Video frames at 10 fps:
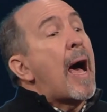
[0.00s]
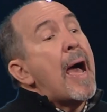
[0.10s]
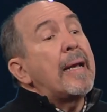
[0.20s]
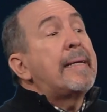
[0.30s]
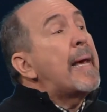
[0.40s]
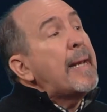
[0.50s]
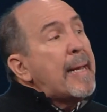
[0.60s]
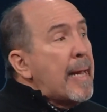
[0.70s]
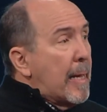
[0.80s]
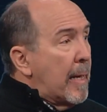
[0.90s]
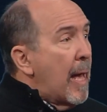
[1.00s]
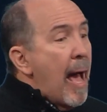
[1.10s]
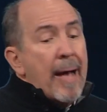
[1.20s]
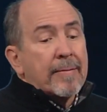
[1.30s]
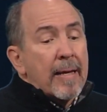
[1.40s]
identity
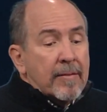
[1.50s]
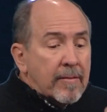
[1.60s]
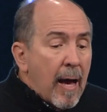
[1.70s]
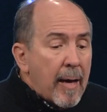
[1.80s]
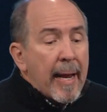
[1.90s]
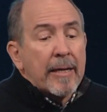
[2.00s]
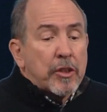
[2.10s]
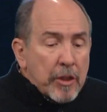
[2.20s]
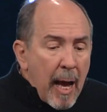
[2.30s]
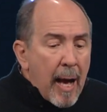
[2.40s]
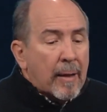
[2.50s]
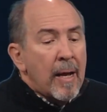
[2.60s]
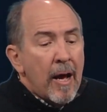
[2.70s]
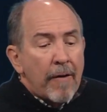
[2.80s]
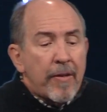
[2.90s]
as a son, a child
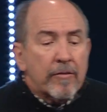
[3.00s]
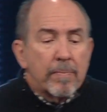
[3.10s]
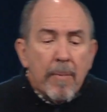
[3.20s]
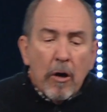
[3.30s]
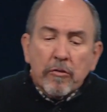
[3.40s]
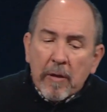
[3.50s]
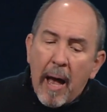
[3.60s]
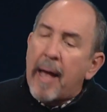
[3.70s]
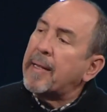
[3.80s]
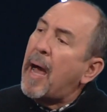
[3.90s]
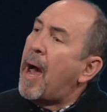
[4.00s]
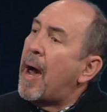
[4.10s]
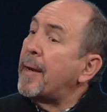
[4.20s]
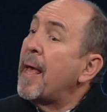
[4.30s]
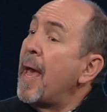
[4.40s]
of this Most High
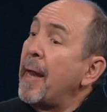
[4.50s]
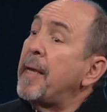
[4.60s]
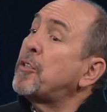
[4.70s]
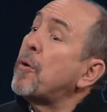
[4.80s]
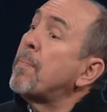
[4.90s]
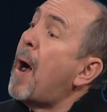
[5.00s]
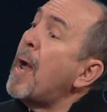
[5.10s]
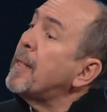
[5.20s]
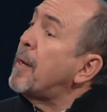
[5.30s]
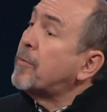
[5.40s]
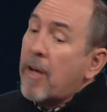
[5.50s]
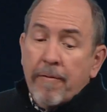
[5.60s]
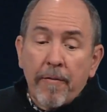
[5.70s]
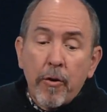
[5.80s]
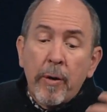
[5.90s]
God. And he's reminding himself
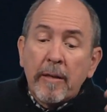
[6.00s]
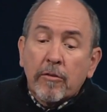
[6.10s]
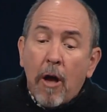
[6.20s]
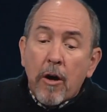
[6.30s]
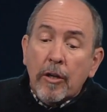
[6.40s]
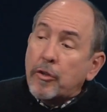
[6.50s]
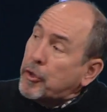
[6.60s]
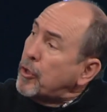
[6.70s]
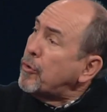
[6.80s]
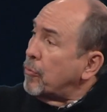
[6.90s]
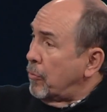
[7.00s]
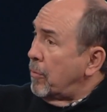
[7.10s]
of who he's talking to.